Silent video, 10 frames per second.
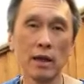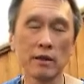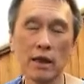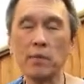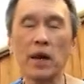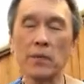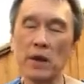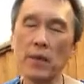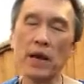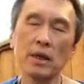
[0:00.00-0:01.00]
some might
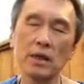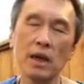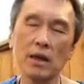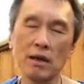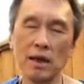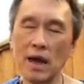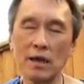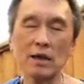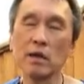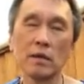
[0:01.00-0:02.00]
be better than
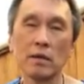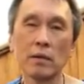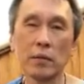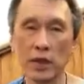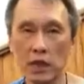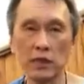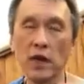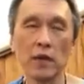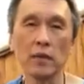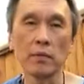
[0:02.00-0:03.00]
other but that's
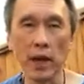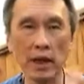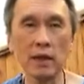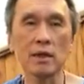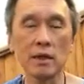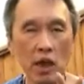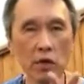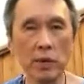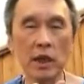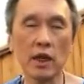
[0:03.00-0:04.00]
fine but at least
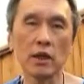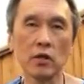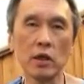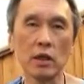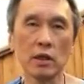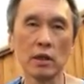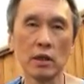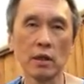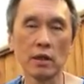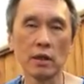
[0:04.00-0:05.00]
everybody can do it
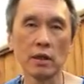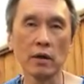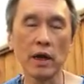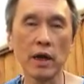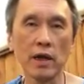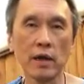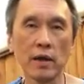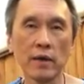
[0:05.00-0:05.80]
okay